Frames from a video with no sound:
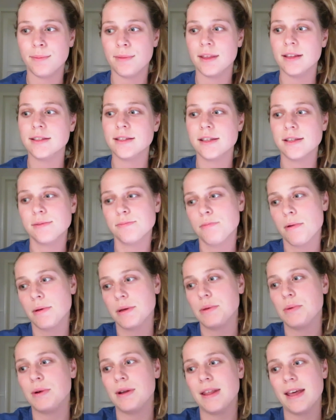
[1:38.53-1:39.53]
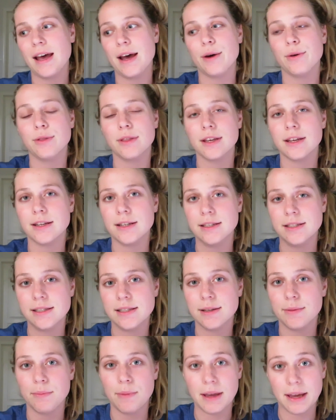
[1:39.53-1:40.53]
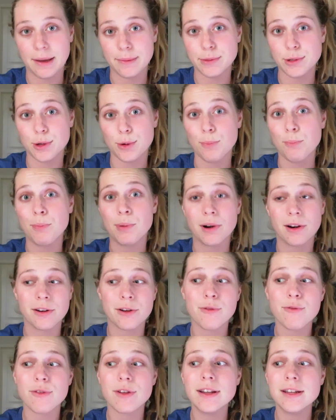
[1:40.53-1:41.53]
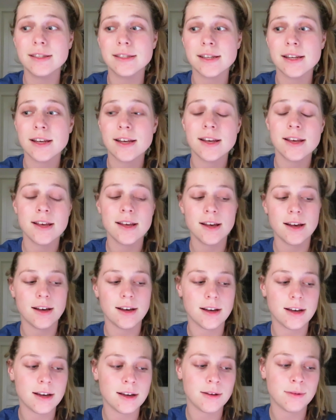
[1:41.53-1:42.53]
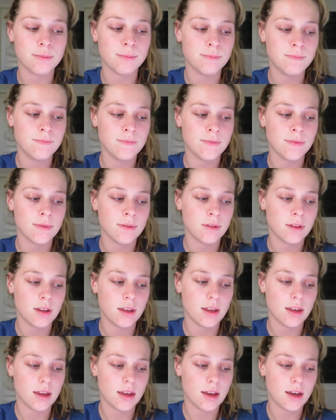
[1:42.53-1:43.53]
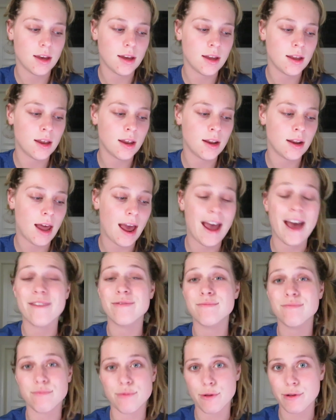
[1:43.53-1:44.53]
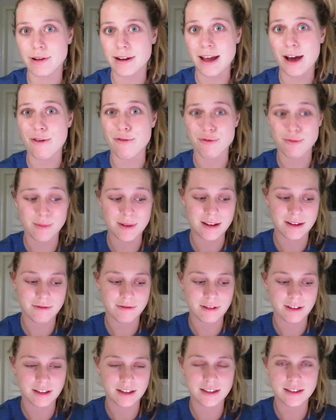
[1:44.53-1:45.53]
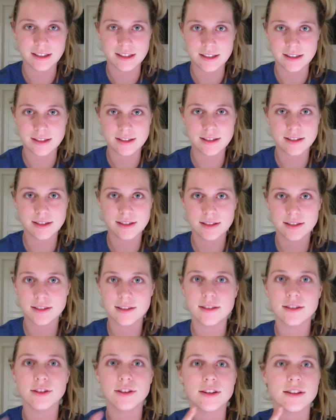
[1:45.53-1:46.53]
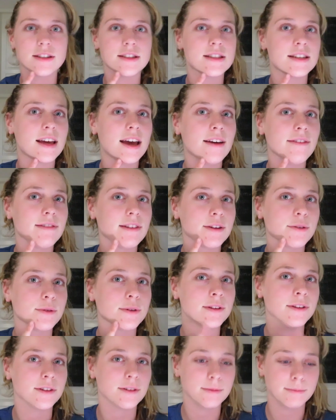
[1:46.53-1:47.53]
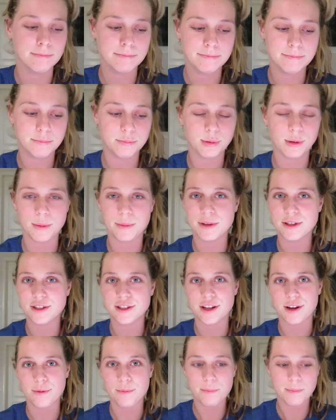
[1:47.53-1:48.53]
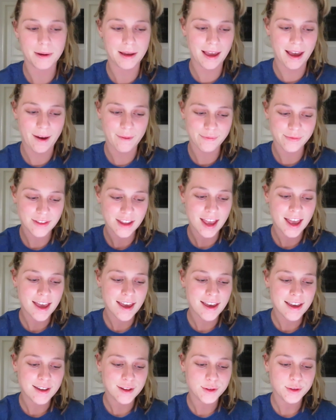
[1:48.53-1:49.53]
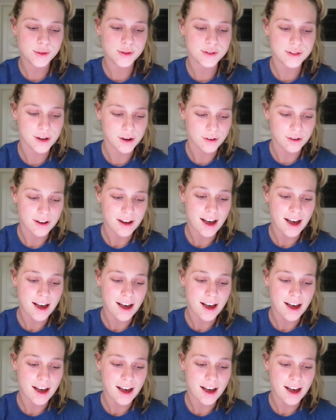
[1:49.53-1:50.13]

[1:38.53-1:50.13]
This is probably one of the healthiest makeups you can put on your face. And I haven't broken out from it really since, you can see I have one little blemish there, but yeah. So